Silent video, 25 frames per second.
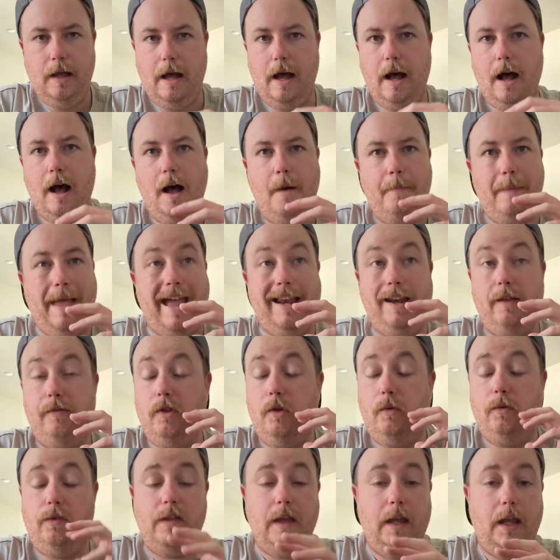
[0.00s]
and if
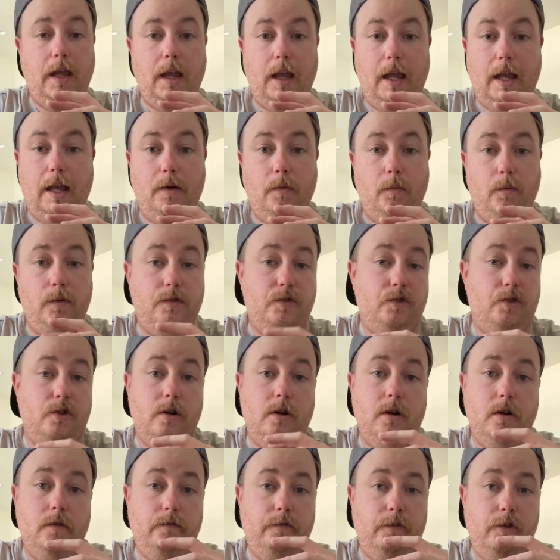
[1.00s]
you think it would
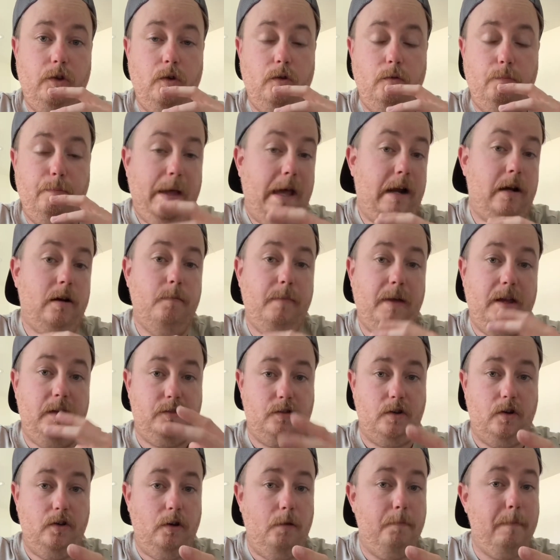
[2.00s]
serve you better
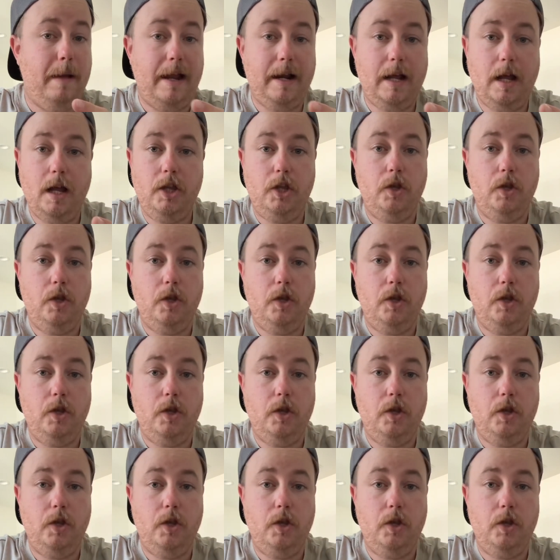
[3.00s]
based on your meta,